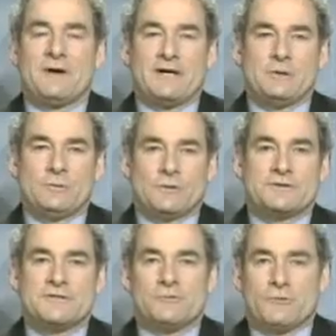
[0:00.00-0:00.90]
of mine who
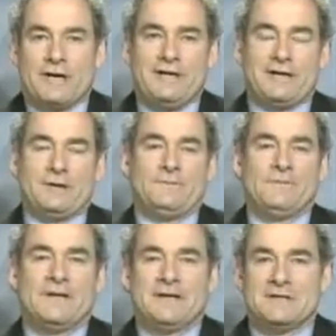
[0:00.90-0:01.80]
works in radio
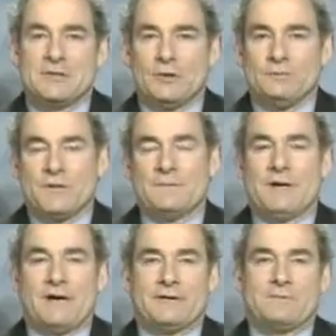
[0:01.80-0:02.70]
told me
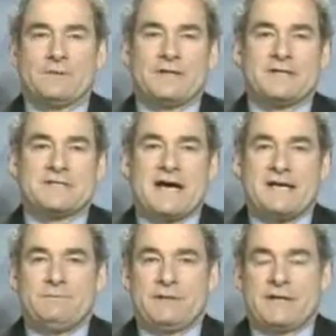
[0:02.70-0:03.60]
about it because
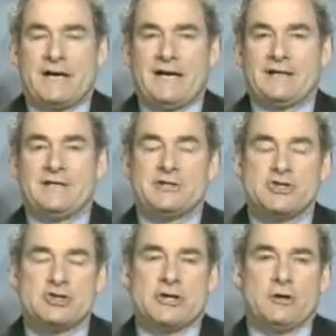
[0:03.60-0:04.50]
I had been on his
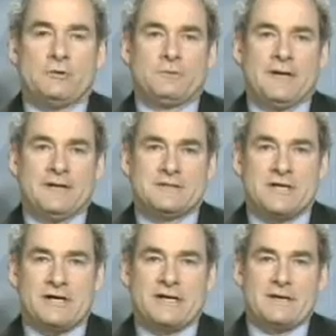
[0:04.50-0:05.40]
show
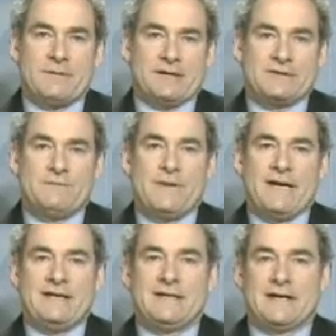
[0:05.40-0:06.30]
talking about the
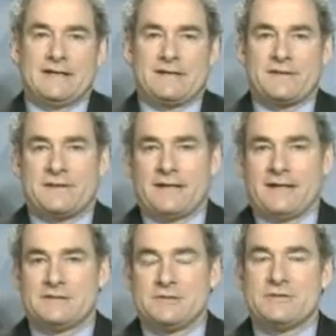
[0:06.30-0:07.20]
May
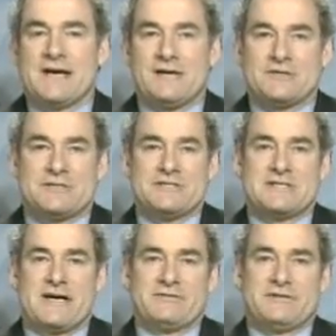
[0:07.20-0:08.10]
9th,
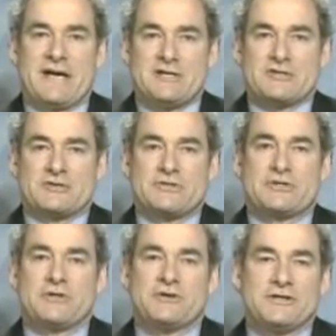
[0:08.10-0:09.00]
2007 National
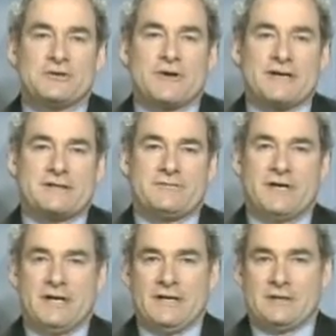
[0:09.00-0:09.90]
Security Directive
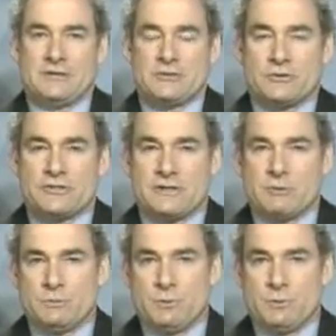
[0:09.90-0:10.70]
that George W.